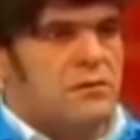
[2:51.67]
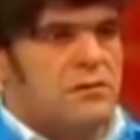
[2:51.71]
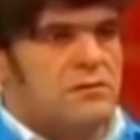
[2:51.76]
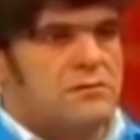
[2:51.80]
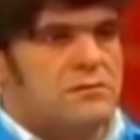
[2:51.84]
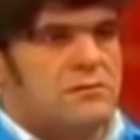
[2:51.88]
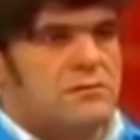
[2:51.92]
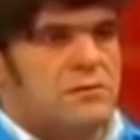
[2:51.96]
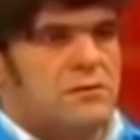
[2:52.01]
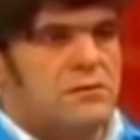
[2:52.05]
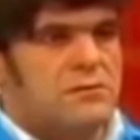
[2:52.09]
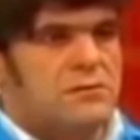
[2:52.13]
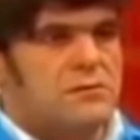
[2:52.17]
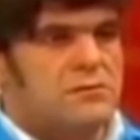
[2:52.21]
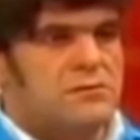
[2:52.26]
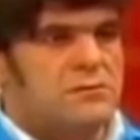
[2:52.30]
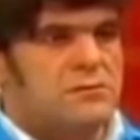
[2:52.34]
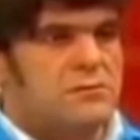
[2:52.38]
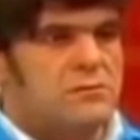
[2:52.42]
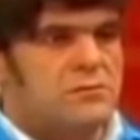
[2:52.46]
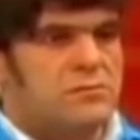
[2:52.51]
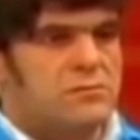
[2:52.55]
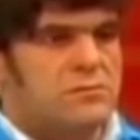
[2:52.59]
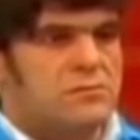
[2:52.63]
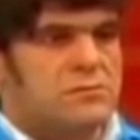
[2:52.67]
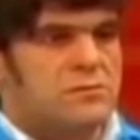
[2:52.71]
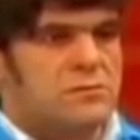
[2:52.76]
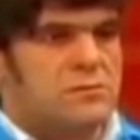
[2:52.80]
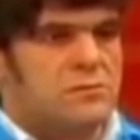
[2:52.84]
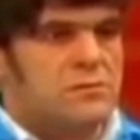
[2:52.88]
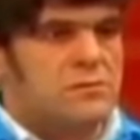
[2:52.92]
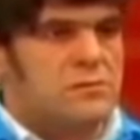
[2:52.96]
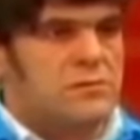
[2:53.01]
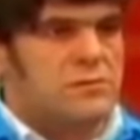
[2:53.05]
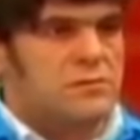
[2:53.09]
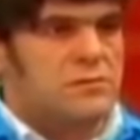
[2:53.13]
Number
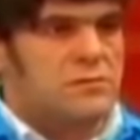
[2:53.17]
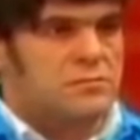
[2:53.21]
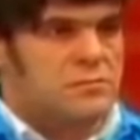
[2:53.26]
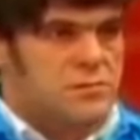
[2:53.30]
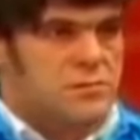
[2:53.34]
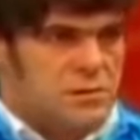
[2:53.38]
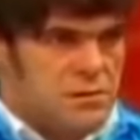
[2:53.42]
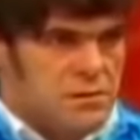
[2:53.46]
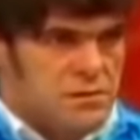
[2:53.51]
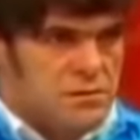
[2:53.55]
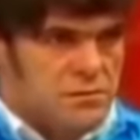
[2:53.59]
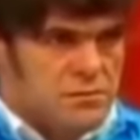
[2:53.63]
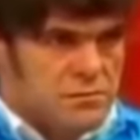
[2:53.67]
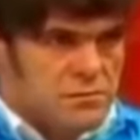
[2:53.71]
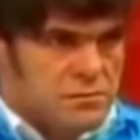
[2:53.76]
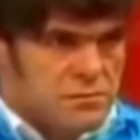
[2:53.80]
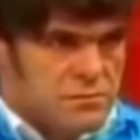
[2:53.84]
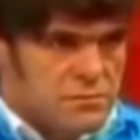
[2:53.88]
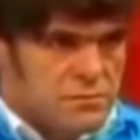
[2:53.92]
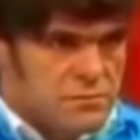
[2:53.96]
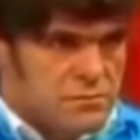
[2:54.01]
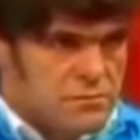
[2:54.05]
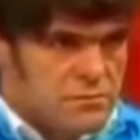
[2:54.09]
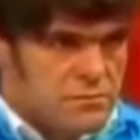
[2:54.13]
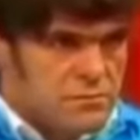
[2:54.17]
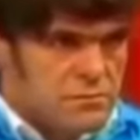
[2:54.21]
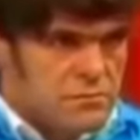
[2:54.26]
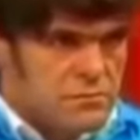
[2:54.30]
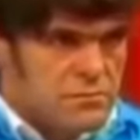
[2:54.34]
sixteen, The Theorists.